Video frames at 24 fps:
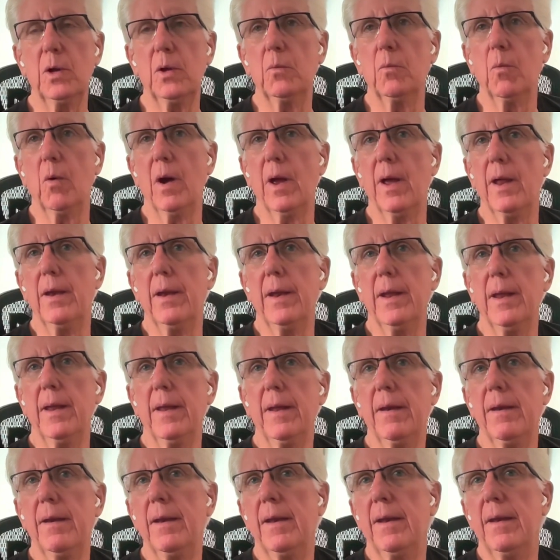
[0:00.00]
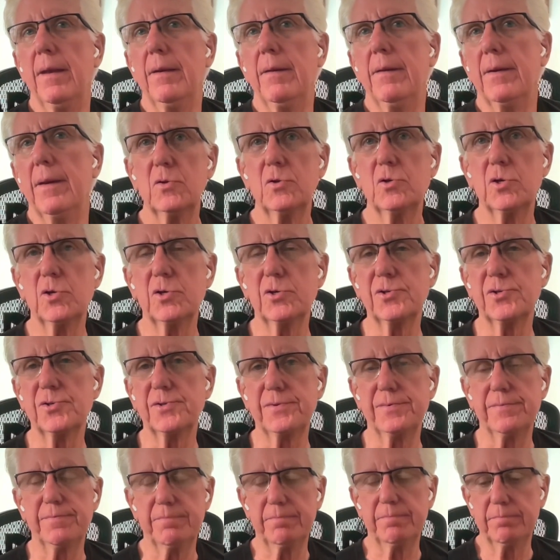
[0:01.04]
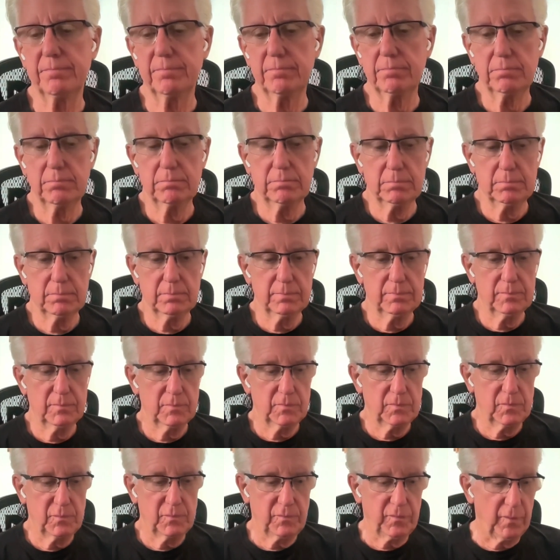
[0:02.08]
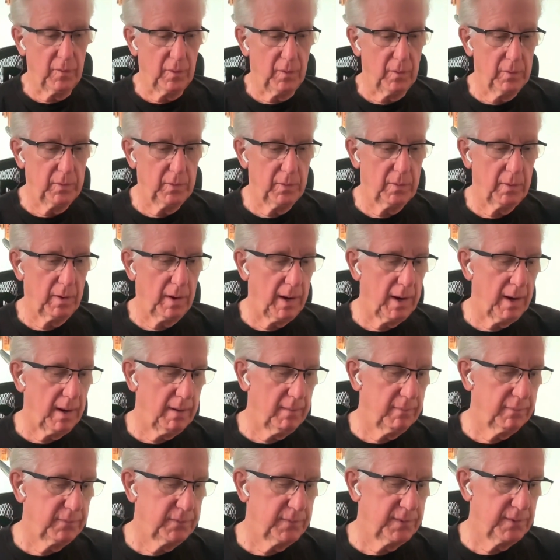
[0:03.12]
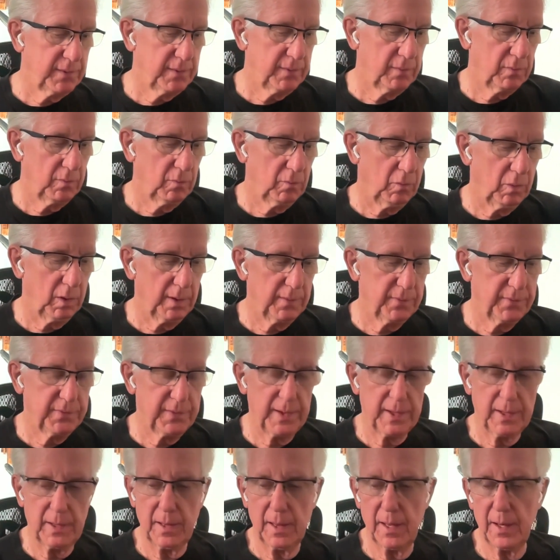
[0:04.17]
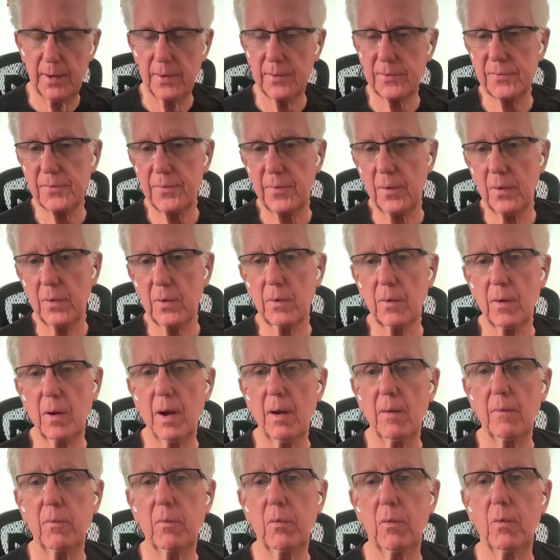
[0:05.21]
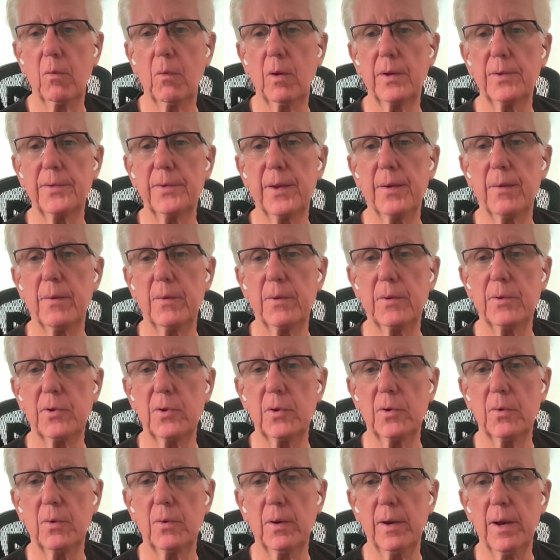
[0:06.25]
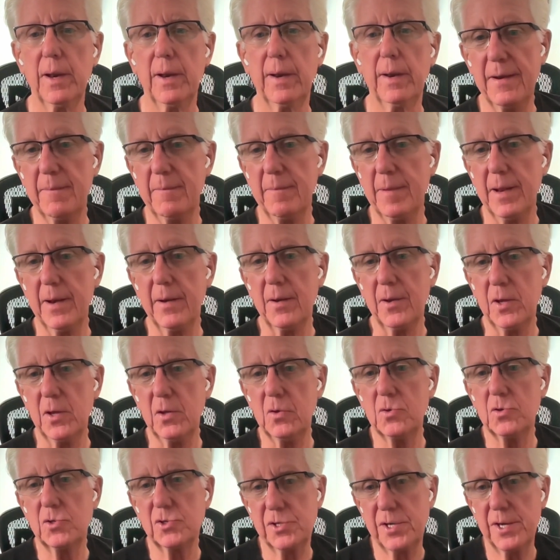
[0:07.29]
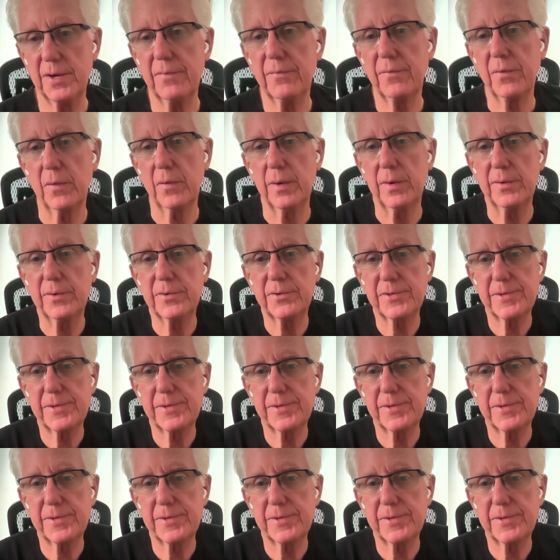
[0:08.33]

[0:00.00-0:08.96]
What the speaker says: went in and just photographed what they let us photograph or what they were doing, and it made a huge difference.